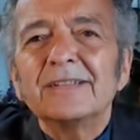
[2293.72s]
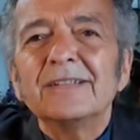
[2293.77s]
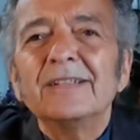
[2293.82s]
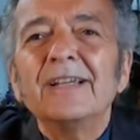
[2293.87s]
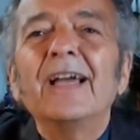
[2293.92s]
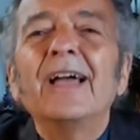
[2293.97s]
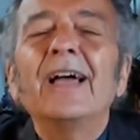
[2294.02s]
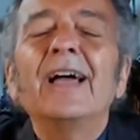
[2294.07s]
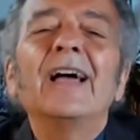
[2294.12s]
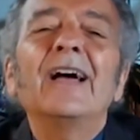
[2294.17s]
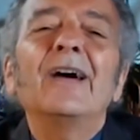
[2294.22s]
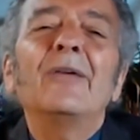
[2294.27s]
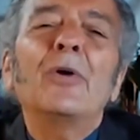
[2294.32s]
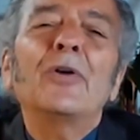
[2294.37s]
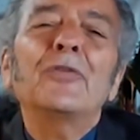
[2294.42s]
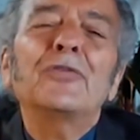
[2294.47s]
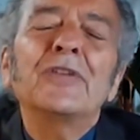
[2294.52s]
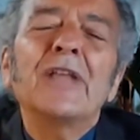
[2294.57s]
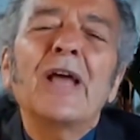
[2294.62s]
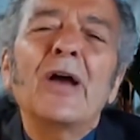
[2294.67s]
Yeah,
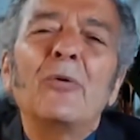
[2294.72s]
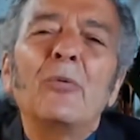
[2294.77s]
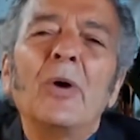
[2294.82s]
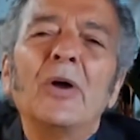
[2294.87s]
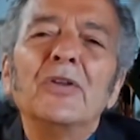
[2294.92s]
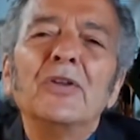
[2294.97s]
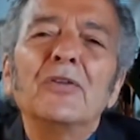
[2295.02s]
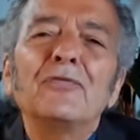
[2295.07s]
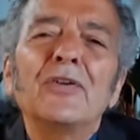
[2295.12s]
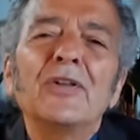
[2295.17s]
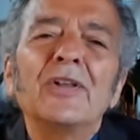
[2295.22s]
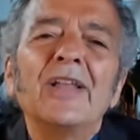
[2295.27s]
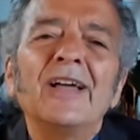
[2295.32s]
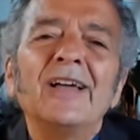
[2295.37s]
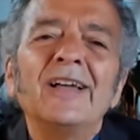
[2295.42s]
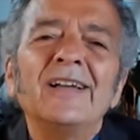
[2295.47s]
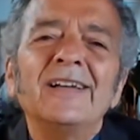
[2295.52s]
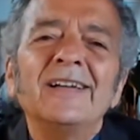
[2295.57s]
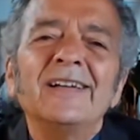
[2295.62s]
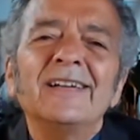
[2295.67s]
wasn't that wonderful,
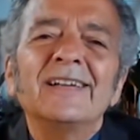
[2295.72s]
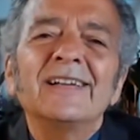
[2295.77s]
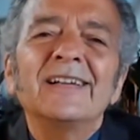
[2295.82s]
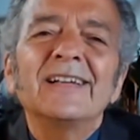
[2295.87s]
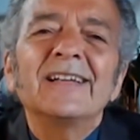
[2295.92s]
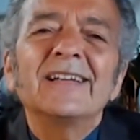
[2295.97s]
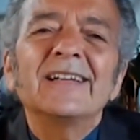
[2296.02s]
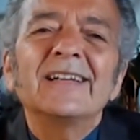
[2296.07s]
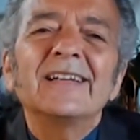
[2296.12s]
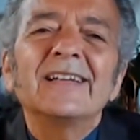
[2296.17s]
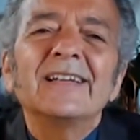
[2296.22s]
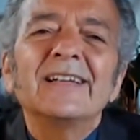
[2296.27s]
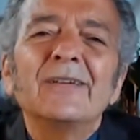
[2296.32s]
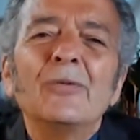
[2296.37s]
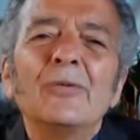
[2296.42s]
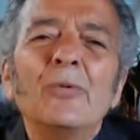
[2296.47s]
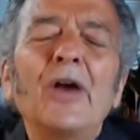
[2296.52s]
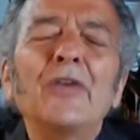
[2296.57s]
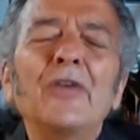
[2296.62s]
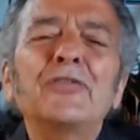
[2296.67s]
huh?
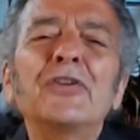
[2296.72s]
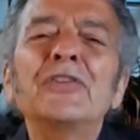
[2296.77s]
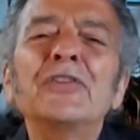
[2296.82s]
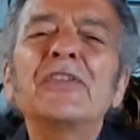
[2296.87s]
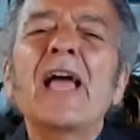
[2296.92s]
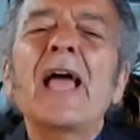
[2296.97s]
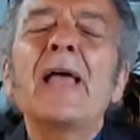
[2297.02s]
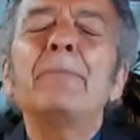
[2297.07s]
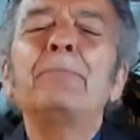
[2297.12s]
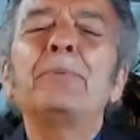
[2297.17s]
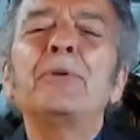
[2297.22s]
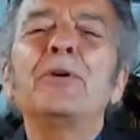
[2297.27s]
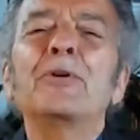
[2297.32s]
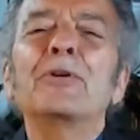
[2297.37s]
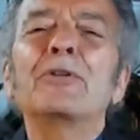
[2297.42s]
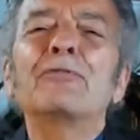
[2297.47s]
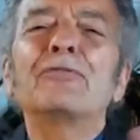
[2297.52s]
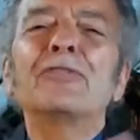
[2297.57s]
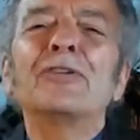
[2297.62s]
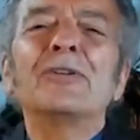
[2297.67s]
Wasn't that
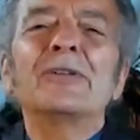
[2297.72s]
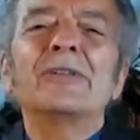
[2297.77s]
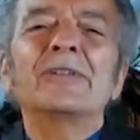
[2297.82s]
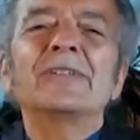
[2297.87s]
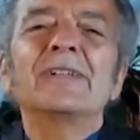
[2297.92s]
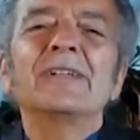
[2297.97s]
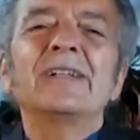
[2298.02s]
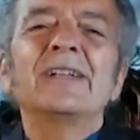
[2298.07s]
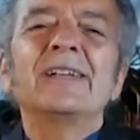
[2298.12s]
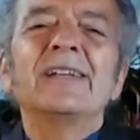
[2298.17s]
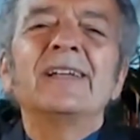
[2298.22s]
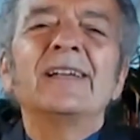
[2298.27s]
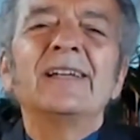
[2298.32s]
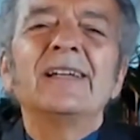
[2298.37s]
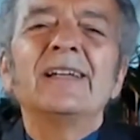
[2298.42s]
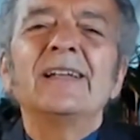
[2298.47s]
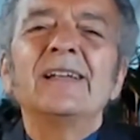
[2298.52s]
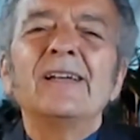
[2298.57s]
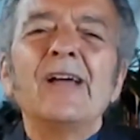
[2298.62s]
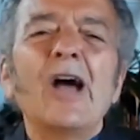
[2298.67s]
beautiful?
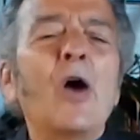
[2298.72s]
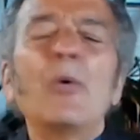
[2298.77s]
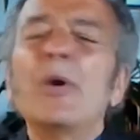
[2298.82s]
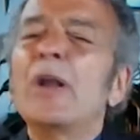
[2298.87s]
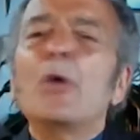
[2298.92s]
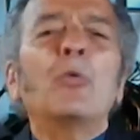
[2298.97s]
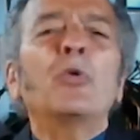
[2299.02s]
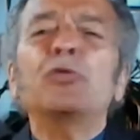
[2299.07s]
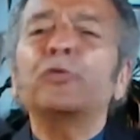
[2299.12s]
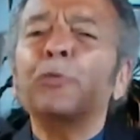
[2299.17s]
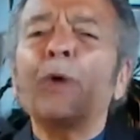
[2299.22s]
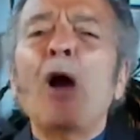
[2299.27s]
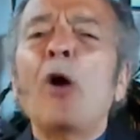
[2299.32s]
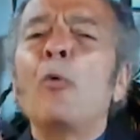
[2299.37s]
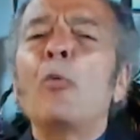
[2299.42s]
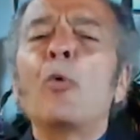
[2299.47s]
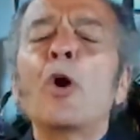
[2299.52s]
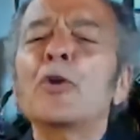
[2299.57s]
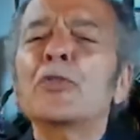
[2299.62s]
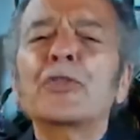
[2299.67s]
Oh, and it was
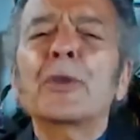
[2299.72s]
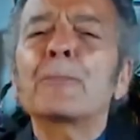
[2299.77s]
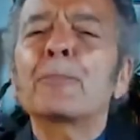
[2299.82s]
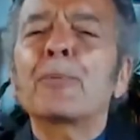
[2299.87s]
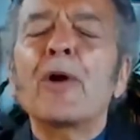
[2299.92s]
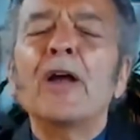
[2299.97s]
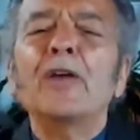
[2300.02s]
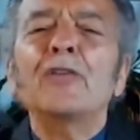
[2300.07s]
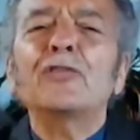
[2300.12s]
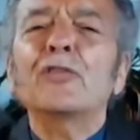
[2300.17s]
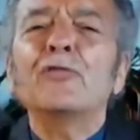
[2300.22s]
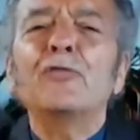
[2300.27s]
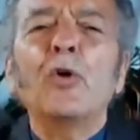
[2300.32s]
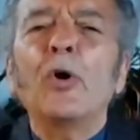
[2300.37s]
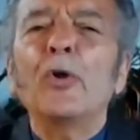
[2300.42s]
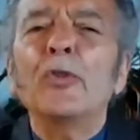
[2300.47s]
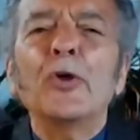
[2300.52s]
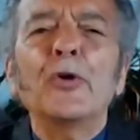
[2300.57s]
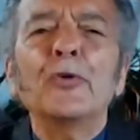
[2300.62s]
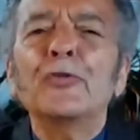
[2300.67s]
well worth the price of
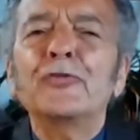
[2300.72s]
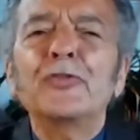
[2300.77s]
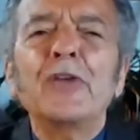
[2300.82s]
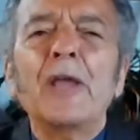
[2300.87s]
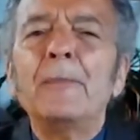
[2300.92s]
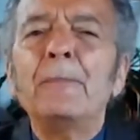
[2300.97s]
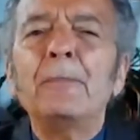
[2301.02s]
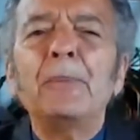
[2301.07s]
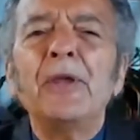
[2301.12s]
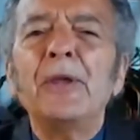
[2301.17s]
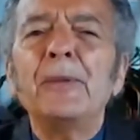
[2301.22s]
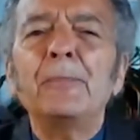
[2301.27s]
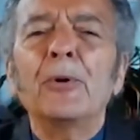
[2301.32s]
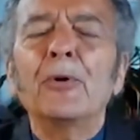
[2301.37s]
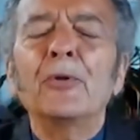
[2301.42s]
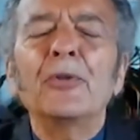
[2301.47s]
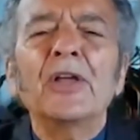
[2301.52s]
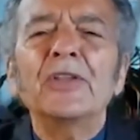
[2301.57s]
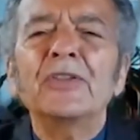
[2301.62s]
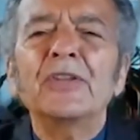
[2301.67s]
all those dead
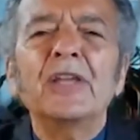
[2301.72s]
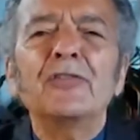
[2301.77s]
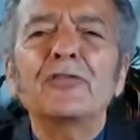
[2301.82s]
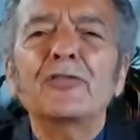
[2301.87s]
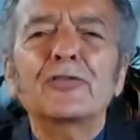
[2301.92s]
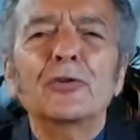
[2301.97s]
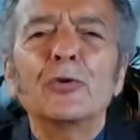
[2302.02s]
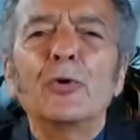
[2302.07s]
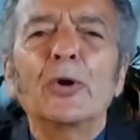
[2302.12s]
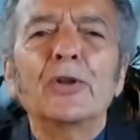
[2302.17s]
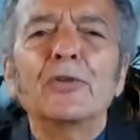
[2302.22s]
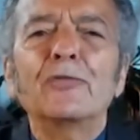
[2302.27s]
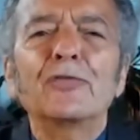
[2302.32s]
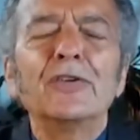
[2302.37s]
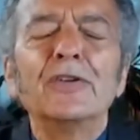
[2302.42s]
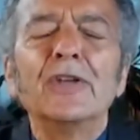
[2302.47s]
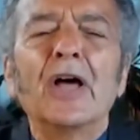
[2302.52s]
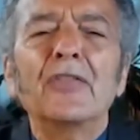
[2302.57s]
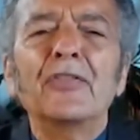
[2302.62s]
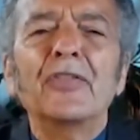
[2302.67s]
people that they slaughtered for
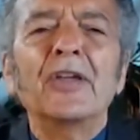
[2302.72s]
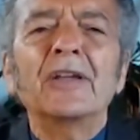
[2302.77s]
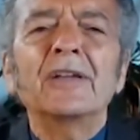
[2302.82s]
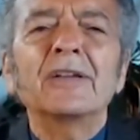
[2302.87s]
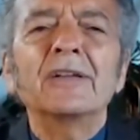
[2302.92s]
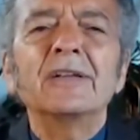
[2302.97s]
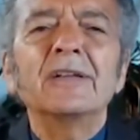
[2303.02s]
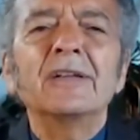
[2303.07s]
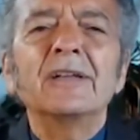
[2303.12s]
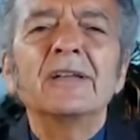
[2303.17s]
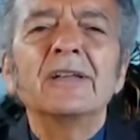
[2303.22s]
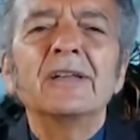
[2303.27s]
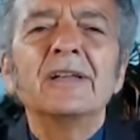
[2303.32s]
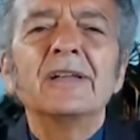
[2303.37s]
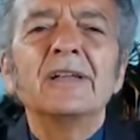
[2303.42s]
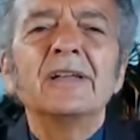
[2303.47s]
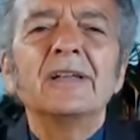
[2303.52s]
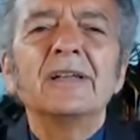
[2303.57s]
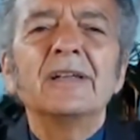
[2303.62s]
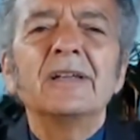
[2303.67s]
nothing.
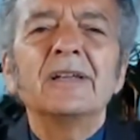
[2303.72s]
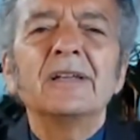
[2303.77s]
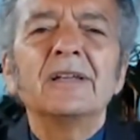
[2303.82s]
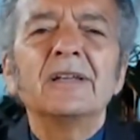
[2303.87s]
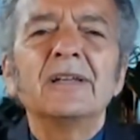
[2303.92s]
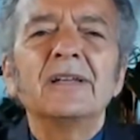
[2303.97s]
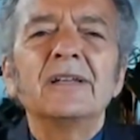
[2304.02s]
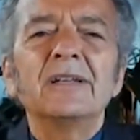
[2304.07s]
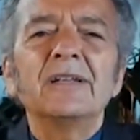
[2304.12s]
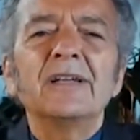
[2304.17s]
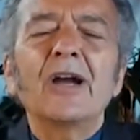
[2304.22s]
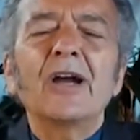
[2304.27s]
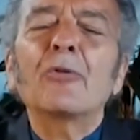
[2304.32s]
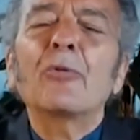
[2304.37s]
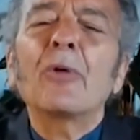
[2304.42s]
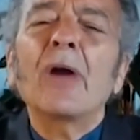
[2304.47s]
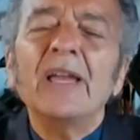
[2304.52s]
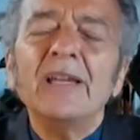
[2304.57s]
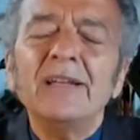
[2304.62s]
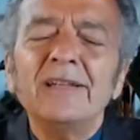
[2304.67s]
All
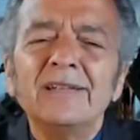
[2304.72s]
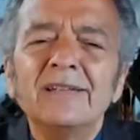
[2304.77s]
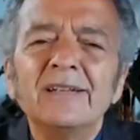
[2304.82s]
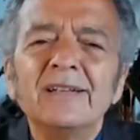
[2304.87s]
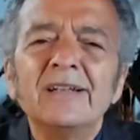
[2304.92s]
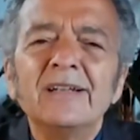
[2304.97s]
right?